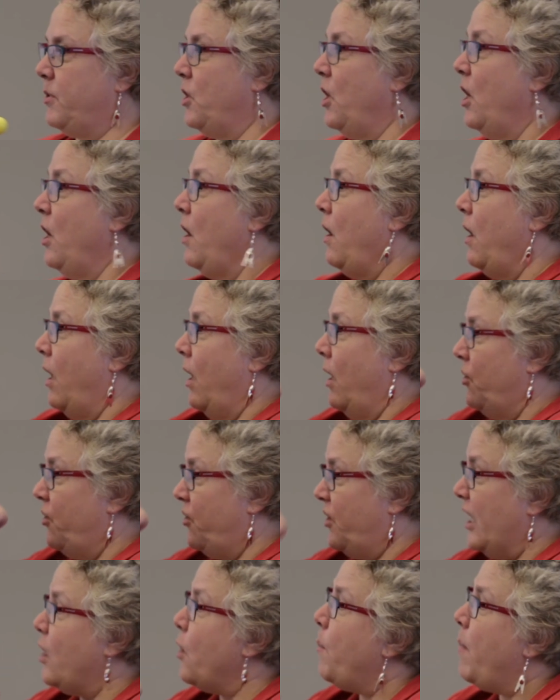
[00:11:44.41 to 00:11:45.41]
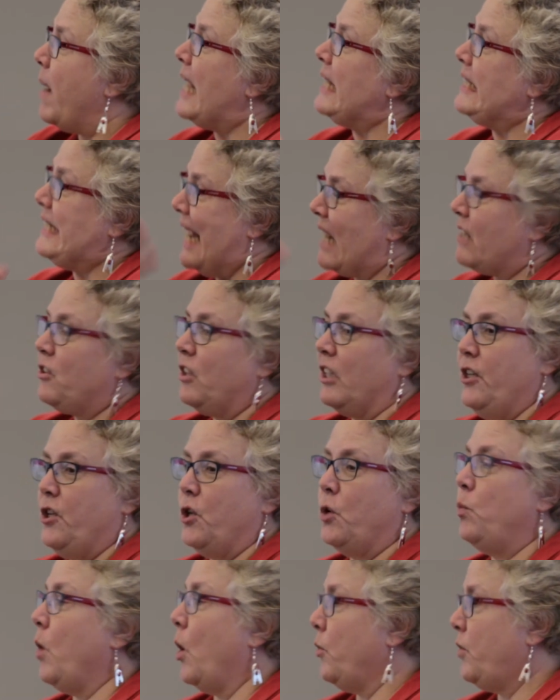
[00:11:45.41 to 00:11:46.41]
and time to adjust their
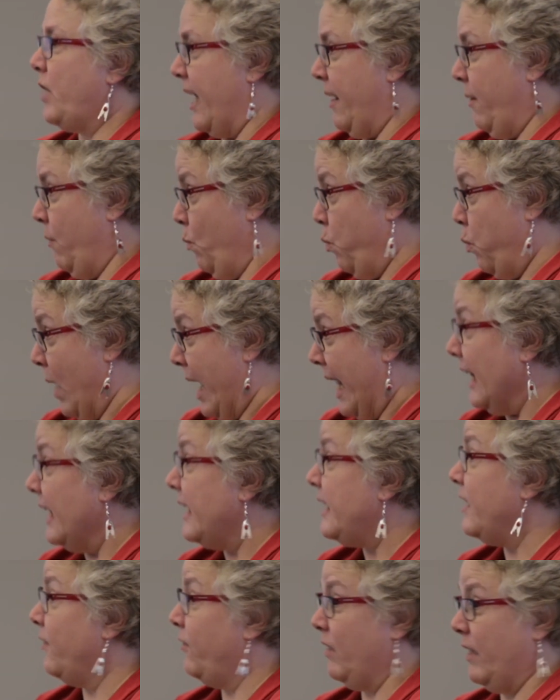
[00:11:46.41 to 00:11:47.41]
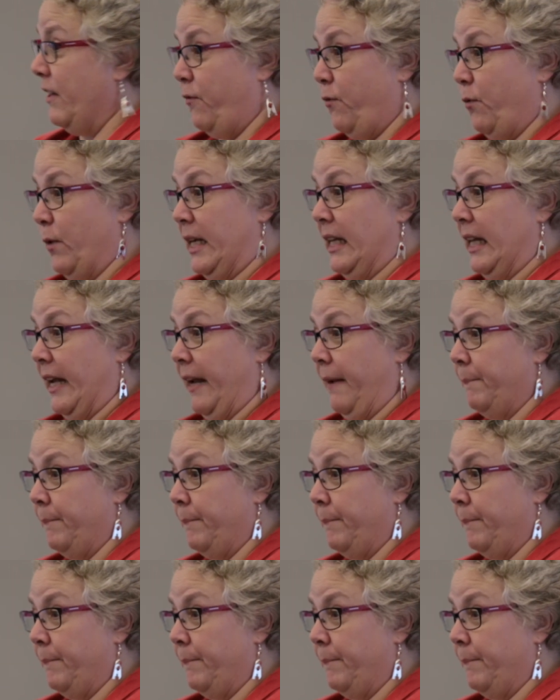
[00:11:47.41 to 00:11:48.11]
approach to learning will ultimately